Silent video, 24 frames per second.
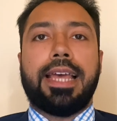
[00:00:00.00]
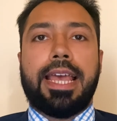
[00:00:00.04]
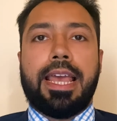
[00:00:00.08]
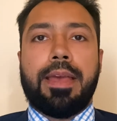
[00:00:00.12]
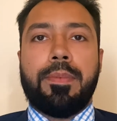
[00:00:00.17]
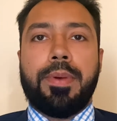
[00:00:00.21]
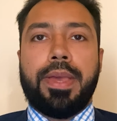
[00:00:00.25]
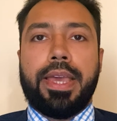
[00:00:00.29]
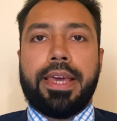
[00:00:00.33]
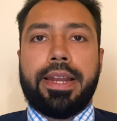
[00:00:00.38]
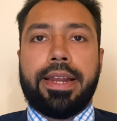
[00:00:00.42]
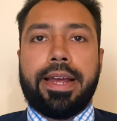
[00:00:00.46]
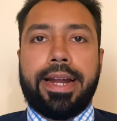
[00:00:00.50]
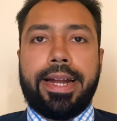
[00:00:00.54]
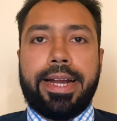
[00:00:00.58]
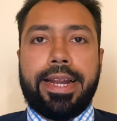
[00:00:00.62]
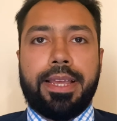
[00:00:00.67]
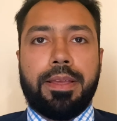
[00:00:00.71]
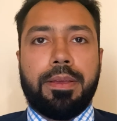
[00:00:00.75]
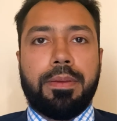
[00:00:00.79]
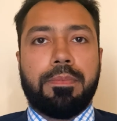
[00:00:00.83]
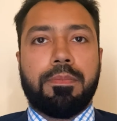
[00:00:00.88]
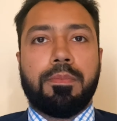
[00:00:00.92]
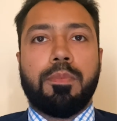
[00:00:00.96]

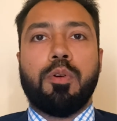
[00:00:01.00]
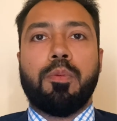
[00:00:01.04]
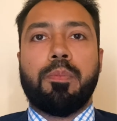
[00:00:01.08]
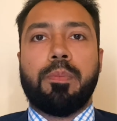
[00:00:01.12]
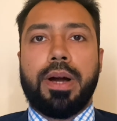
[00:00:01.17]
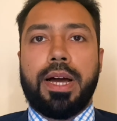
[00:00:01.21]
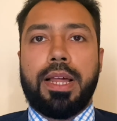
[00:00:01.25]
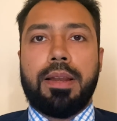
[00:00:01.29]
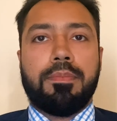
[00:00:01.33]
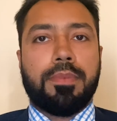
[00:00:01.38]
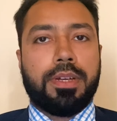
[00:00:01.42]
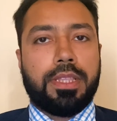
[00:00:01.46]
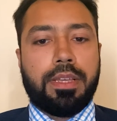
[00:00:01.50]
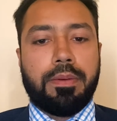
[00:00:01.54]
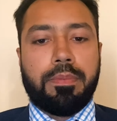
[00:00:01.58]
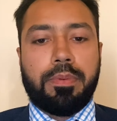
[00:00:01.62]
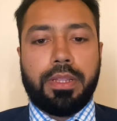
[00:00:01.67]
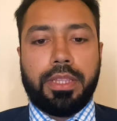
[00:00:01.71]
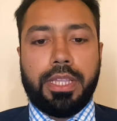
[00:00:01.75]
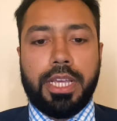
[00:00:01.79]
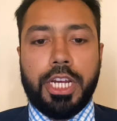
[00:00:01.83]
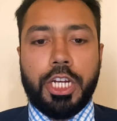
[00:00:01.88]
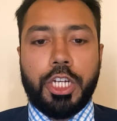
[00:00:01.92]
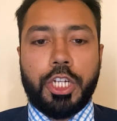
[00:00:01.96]
MANIT Bhopal, Madhya
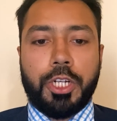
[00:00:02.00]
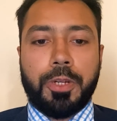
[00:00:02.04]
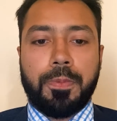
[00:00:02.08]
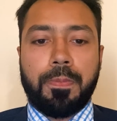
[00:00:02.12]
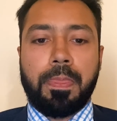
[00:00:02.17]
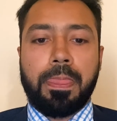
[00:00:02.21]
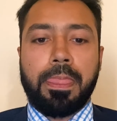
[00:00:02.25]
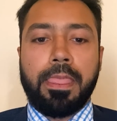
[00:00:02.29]
Pradesh.